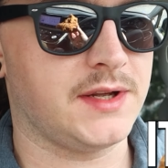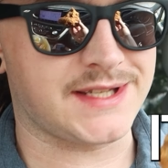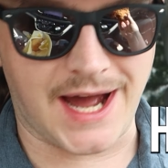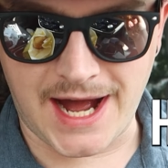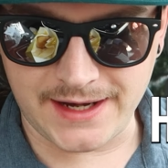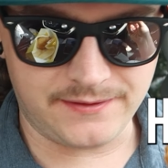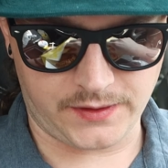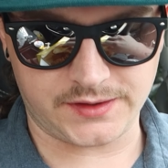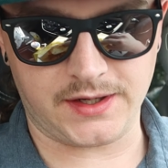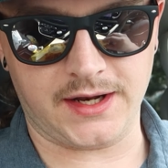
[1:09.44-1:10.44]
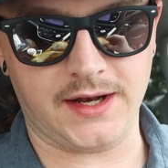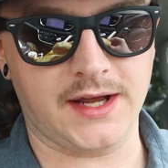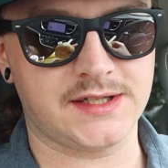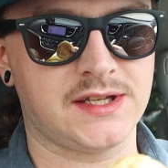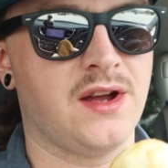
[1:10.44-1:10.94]
It's hot. We've also got a
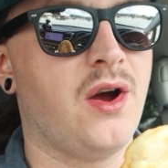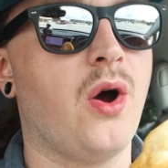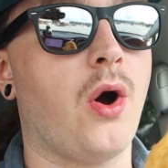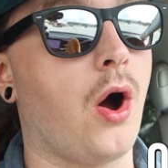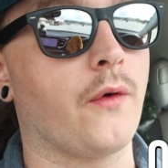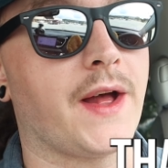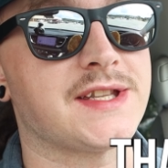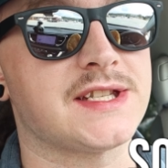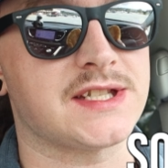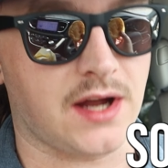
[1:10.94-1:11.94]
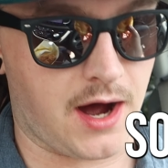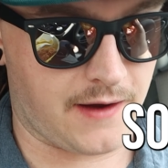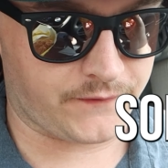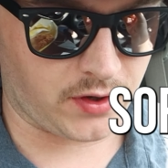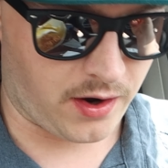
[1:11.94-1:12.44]
nice, oh, that's soft.